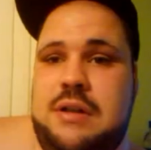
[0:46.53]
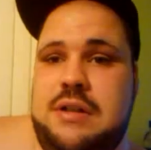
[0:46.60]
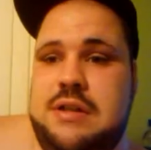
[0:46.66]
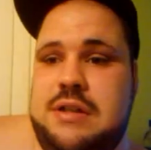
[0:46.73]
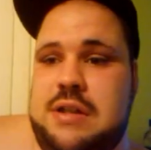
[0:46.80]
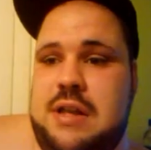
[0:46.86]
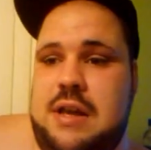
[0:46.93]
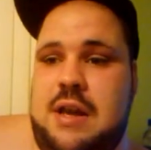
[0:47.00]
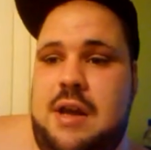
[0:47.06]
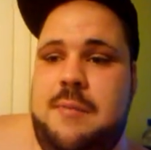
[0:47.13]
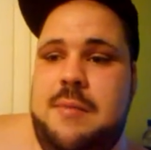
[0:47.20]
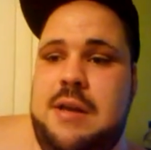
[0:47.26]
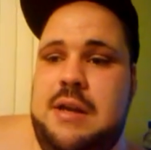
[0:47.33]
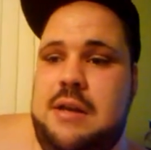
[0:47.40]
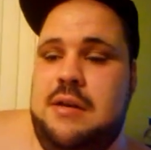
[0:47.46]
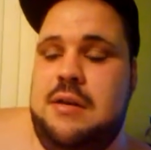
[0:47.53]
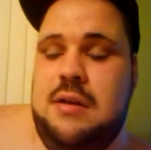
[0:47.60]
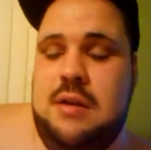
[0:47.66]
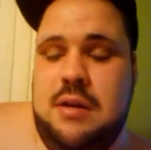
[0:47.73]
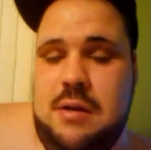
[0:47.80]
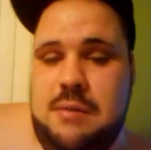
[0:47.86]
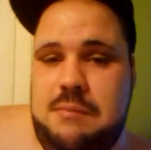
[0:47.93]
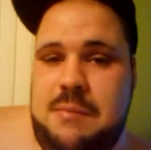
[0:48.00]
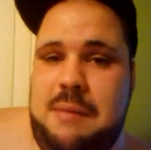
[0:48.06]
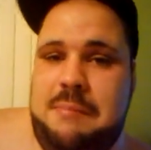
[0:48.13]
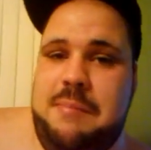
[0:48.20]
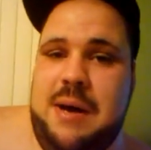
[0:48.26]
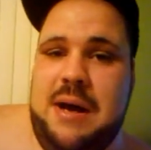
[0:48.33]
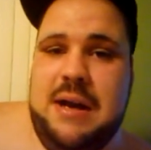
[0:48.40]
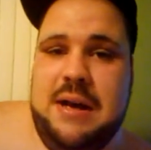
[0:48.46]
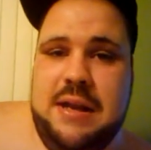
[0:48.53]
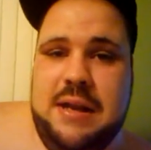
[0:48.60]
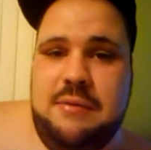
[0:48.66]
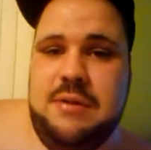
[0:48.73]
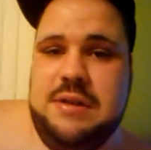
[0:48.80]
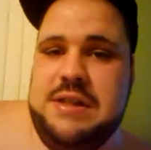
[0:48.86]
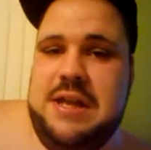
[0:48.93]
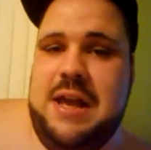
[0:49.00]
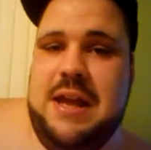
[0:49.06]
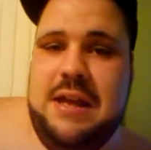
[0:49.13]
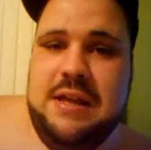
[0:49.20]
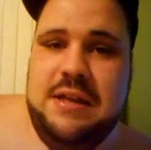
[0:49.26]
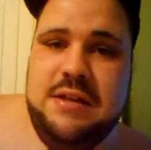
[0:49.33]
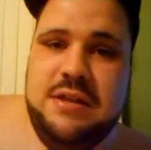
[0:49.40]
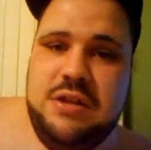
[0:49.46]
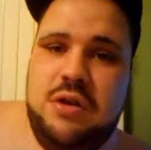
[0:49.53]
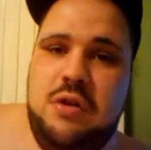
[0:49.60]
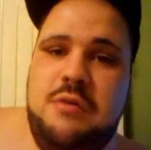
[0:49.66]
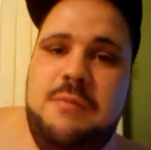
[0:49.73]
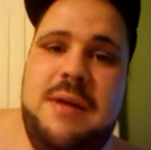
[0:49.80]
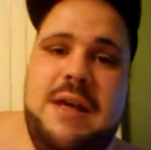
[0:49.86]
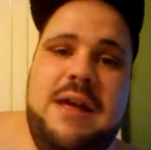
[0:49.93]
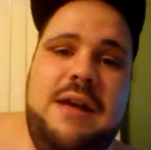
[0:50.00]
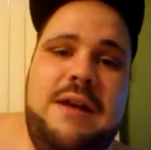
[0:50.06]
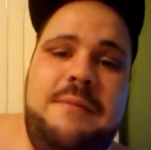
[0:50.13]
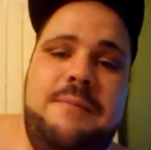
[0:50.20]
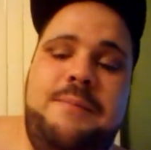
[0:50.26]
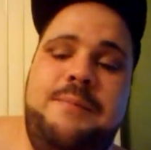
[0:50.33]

Just like, I mean, my body was aching so bad.